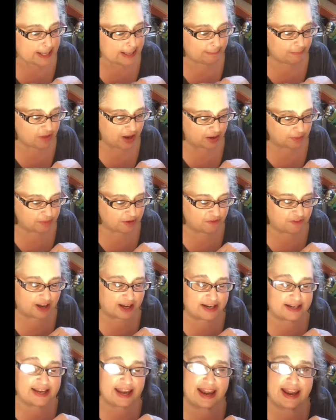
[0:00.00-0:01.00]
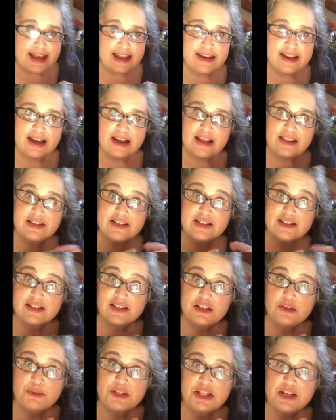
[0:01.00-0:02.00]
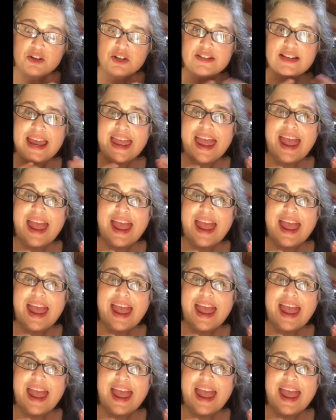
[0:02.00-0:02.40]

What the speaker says: That'll be fine. And this is Linda Medeiros.